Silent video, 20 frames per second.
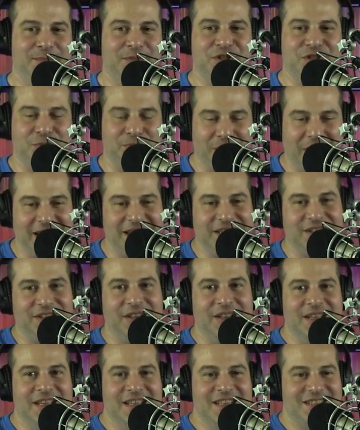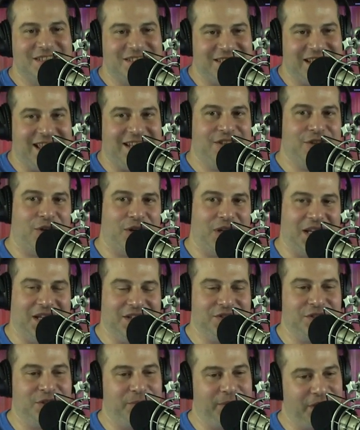Mister Michael
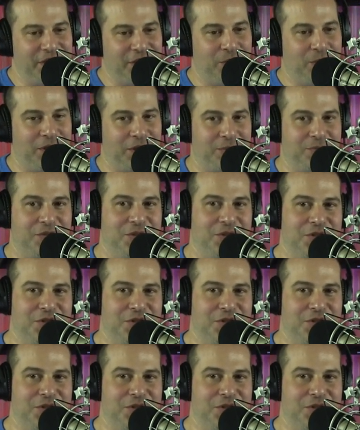Santarcangelo. Michael, welcome to the